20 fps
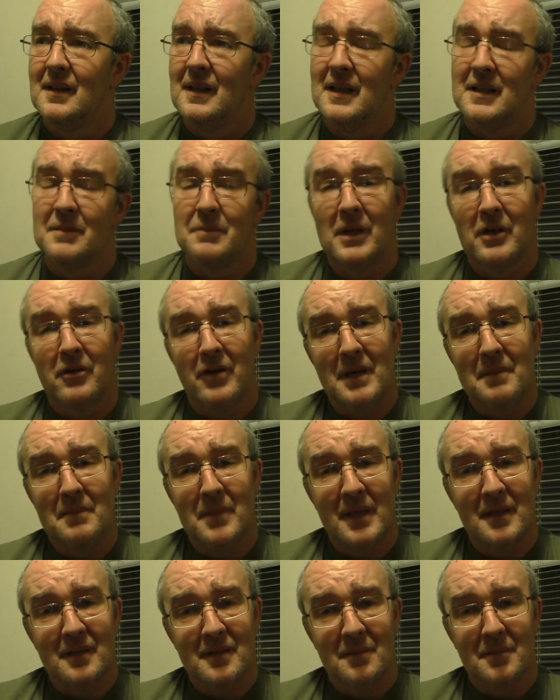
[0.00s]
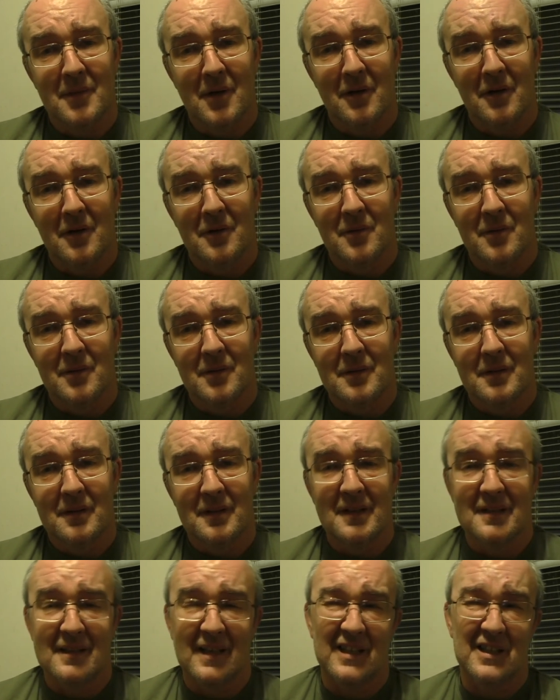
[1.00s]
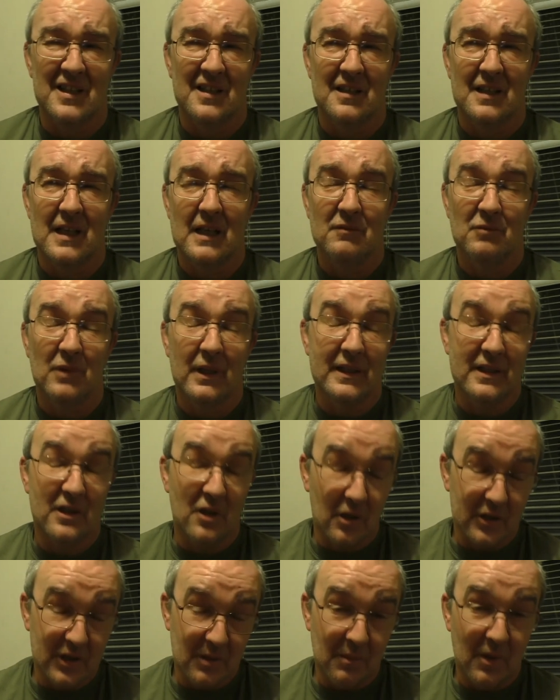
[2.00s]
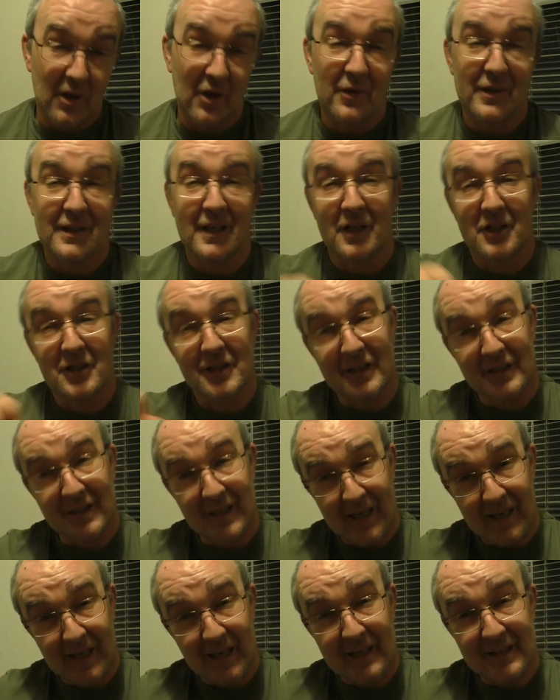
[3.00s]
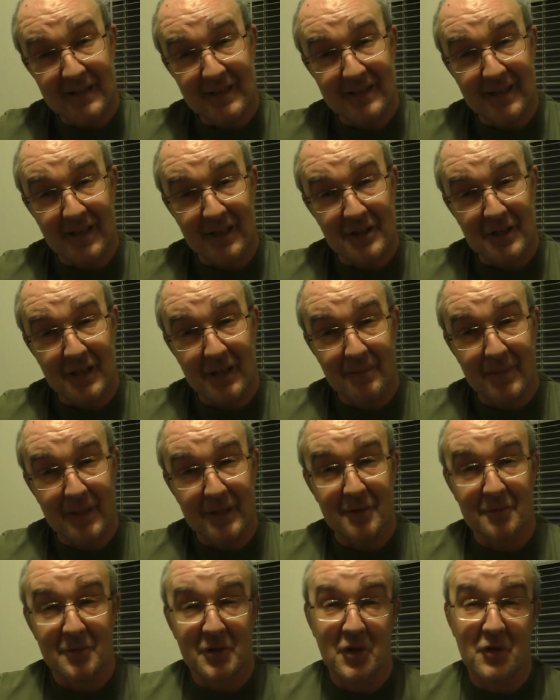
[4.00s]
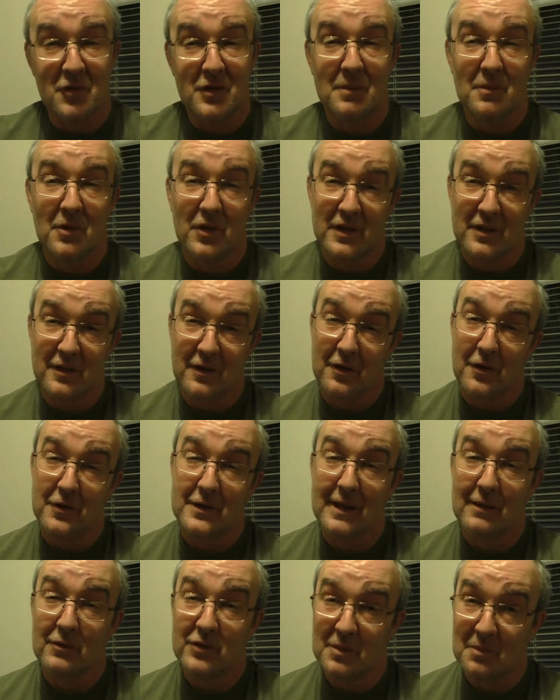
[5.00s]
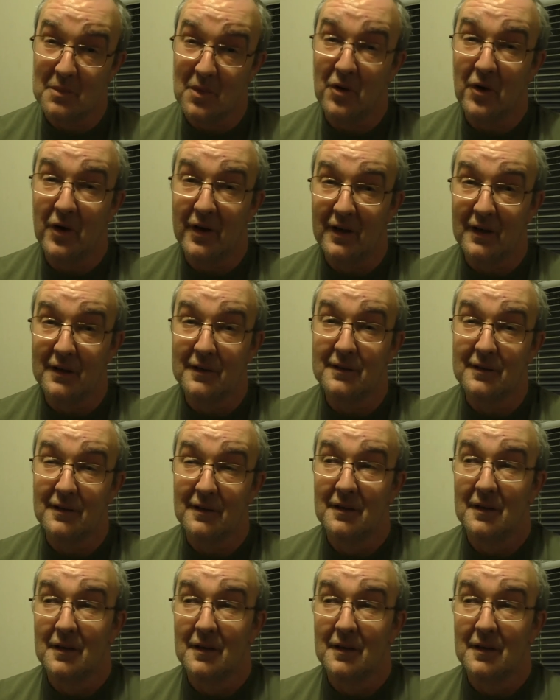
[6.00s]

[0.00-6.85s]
It's my green bin tomorrow. It's actually, well, it's not tomorrow, it's actually a day late. It's actually getting picked up Tuesday morning, so it goes out tomorrow night.